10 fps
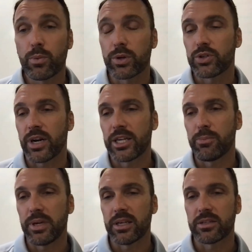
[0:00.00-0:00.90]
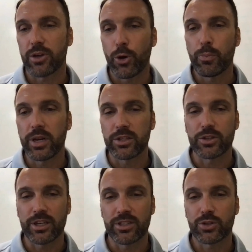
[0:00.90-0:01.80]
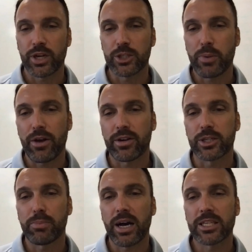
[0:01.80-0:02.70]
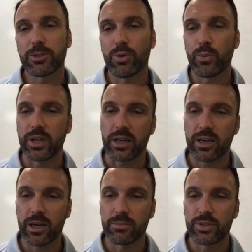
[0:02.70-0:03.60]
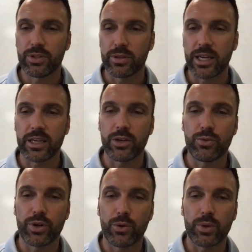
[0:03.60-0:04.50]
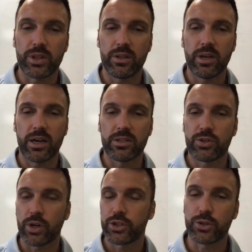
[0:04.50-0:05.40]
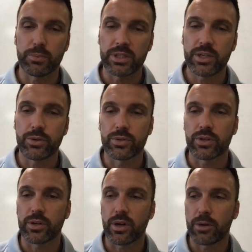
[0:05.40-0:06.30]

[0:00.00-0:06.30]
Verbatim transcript: we're trying to be as open as and transparent as possible when it comes to letting you know what uh, instructional materials are,